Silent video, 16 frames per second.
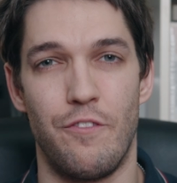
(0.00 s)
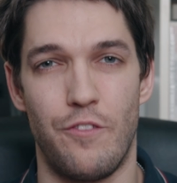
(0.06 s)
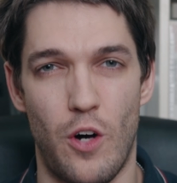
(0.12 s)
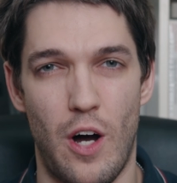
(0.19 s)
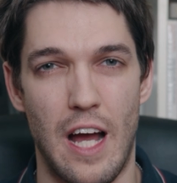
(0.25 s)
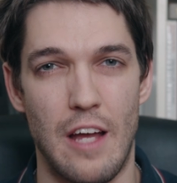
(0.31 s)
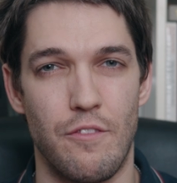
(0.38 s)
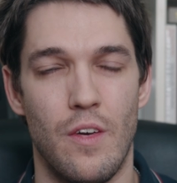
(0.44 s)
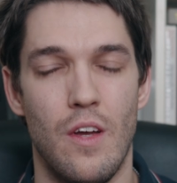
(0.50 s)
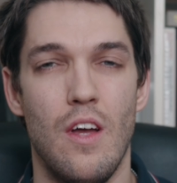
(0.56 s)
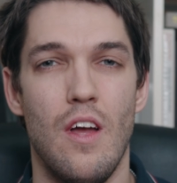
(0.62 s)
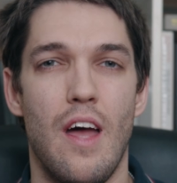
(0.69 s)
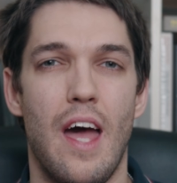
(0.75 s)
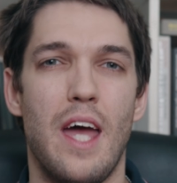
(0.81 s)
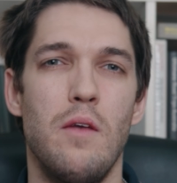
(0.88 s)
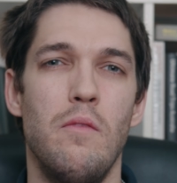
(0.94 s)
V.
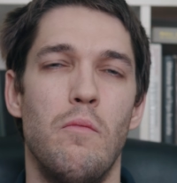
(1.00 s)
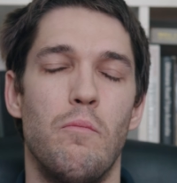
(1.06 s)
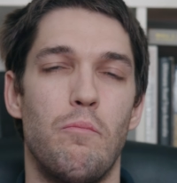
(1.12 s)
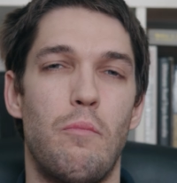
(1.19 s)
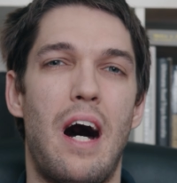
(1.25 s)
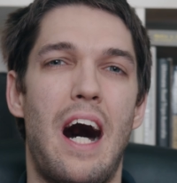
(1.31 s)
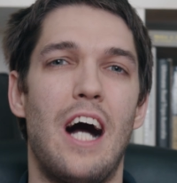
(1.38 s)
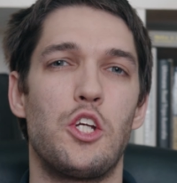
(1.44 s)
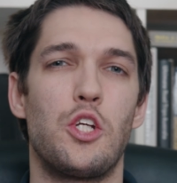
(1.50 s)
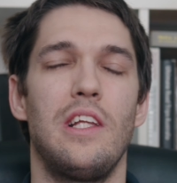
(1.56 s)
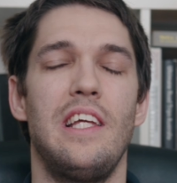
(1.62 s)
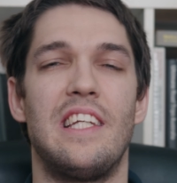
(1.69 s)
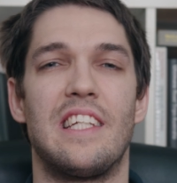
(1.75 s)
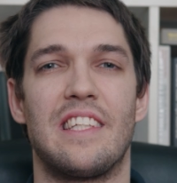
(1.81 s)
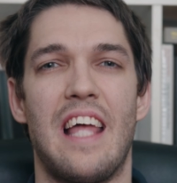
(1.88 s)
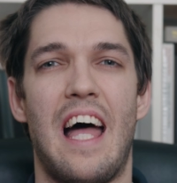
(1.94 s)
And partially
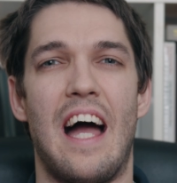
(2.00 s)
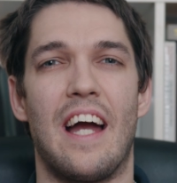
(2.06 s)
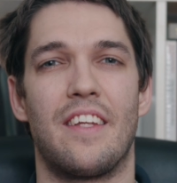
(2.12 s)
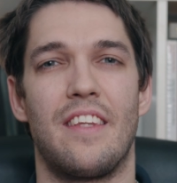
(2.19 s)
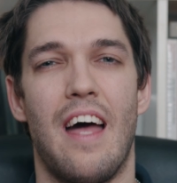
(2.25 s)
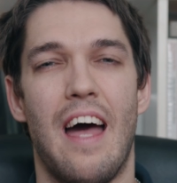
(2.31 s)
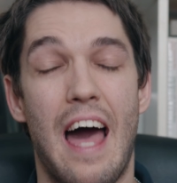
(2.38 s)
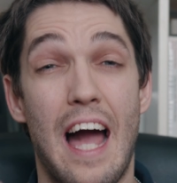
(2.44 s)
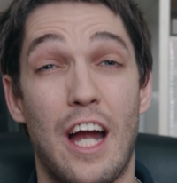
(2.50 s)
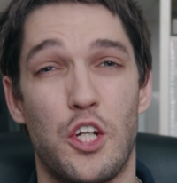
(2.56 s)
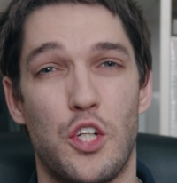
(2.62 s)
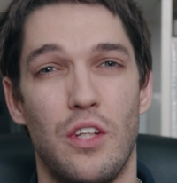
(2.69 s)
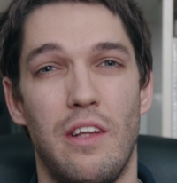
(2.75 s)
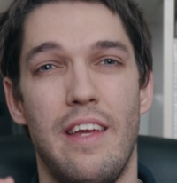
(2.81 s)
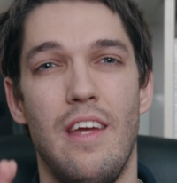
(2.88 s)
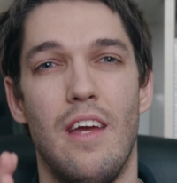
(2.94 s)
stacked
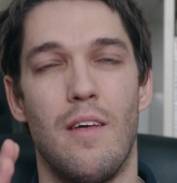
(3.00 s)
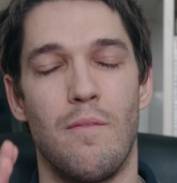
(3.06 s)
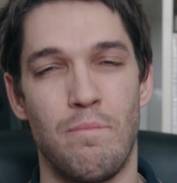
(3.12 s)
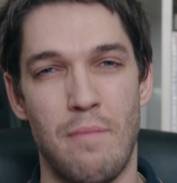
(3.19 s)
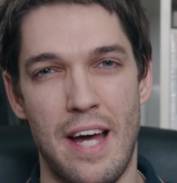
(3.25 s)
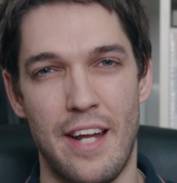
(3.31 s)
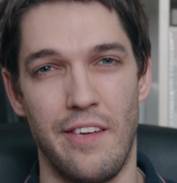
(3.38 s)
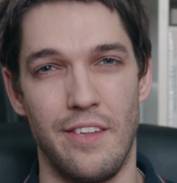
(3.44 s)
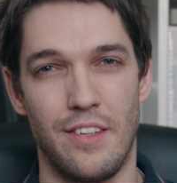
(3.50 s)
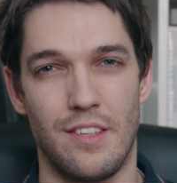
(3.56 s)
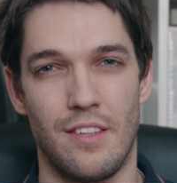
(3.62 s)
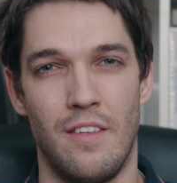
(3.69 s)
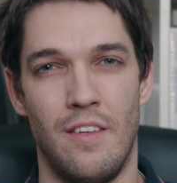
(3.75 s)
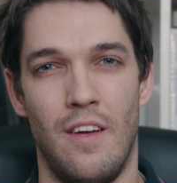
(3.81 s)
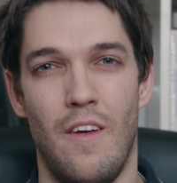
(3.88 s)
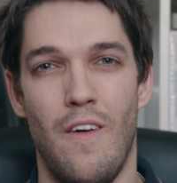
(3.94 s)
actually matters,
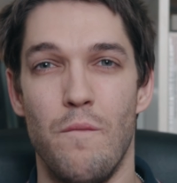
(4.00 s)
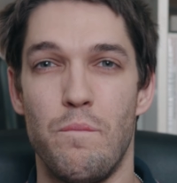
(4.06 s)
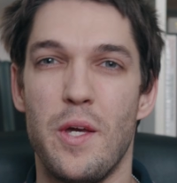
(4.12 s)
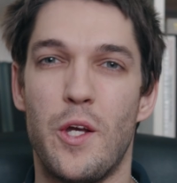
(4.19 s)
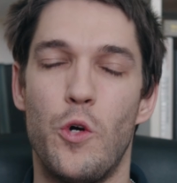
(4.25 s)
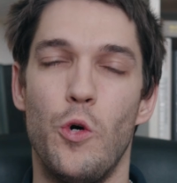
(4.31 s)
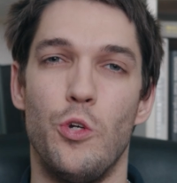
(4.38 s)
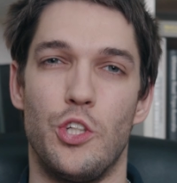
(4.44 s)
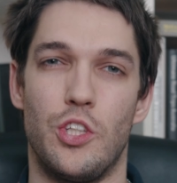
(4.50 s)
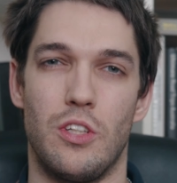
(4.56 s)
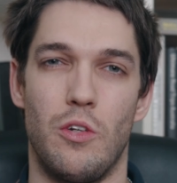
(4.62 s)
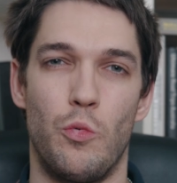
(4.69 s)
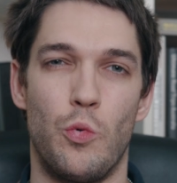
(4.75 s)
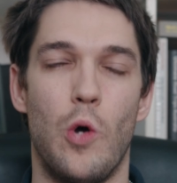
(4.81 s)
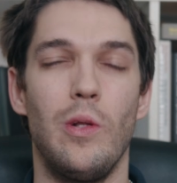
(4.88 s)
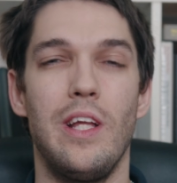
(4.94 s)
because
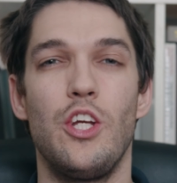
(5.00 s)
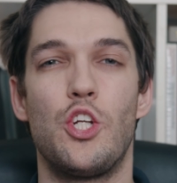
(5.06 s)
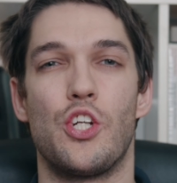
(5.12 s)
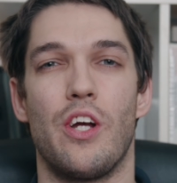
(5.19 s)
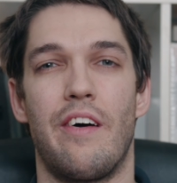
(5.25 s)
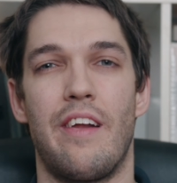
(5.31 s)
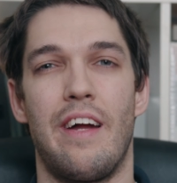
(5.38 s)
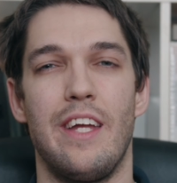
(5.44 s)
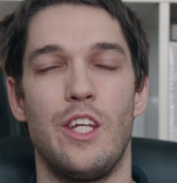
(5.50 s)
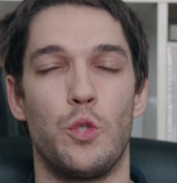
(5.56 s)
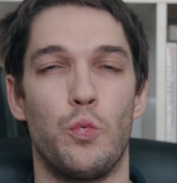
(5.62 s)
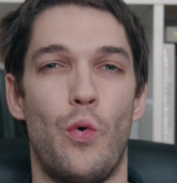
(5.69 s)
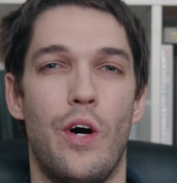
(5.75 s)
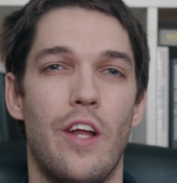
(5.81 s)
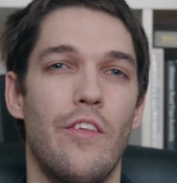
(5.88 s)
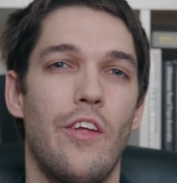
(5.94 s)
rolling shutter is
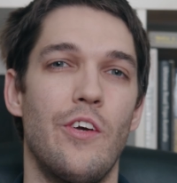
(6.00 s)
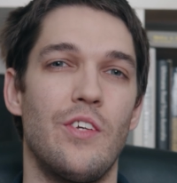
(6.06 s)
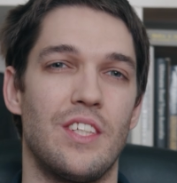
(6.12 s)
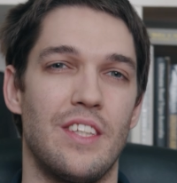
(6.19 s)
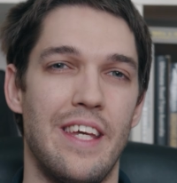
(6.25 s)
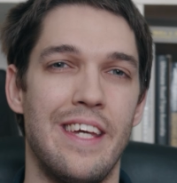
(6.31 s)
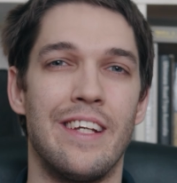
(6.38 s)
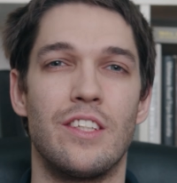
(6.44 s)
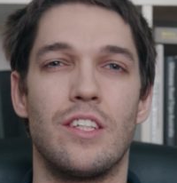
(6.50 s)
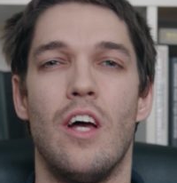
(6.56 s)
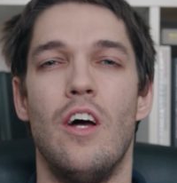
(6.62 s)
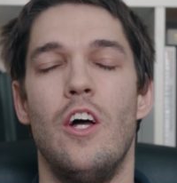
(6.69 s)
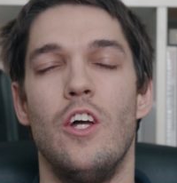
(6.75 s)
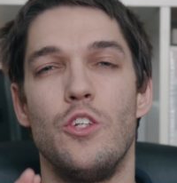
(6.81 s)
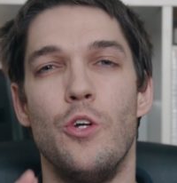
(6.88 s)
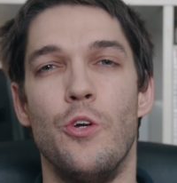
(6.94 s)
one of those things
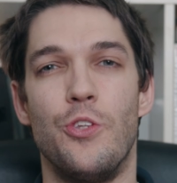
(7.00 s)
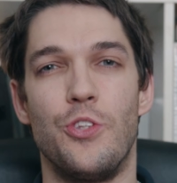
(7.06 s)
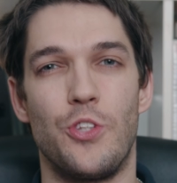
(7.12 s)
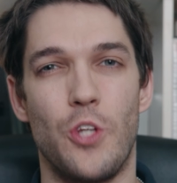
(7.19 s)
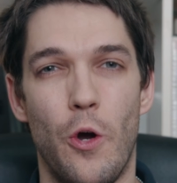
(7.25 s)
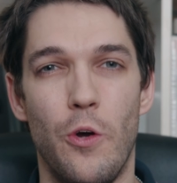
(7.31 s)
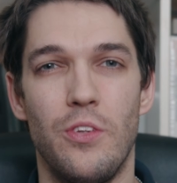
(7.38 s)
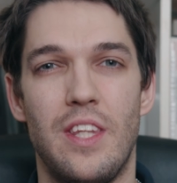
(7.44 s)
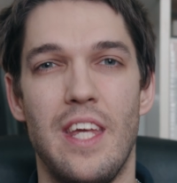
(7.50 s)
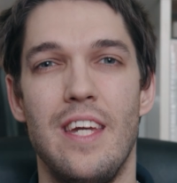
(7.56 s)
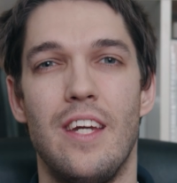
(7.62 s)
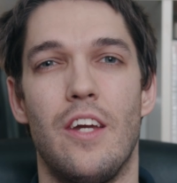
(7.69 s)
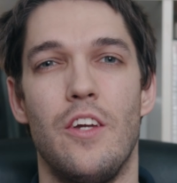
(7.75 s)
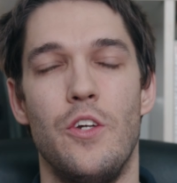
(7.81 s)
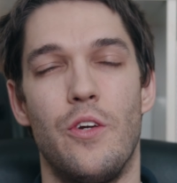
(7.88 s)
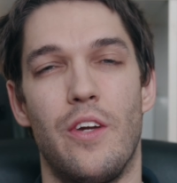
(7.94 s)
you don't
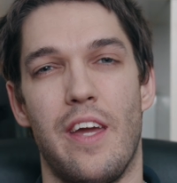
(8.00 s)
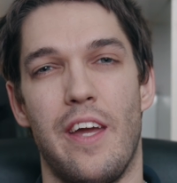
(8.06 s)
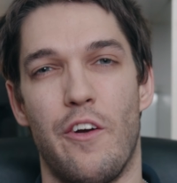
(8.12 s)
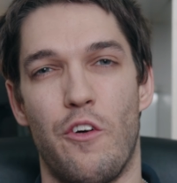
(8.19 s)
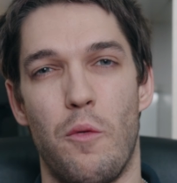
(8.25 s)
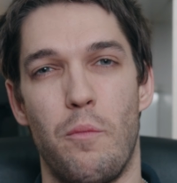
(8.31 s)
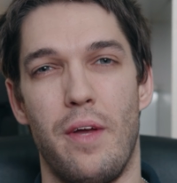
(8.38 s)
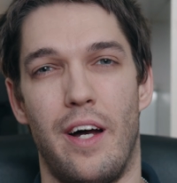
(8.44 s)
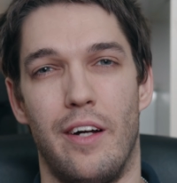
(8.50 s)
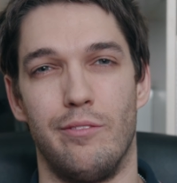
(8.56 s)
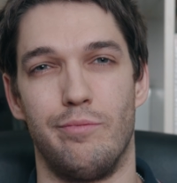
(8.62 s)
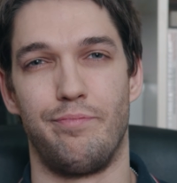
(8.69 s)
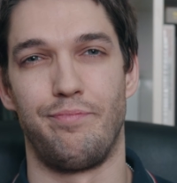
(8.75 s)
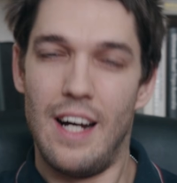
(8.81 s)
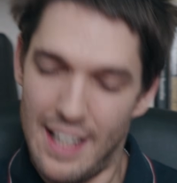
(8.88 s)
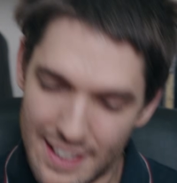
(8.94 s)
think you care about
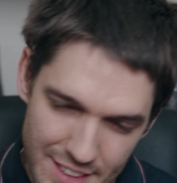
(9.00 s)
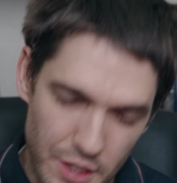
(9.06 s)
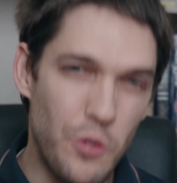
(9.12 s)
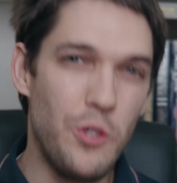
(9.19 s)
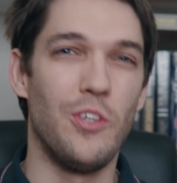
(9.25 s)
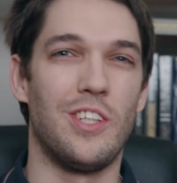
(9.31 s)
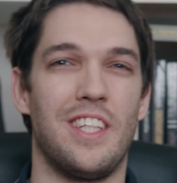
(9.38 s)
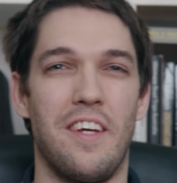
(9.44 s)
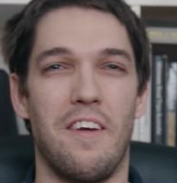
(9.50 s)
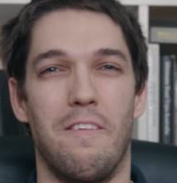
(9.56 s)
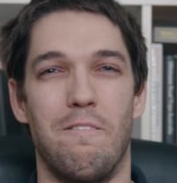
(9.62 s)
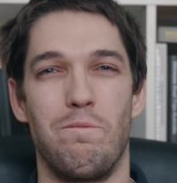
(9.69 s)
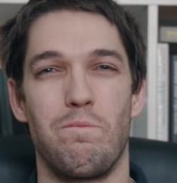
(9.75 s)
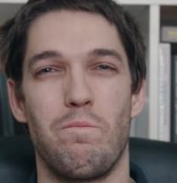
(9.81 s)
until you see it.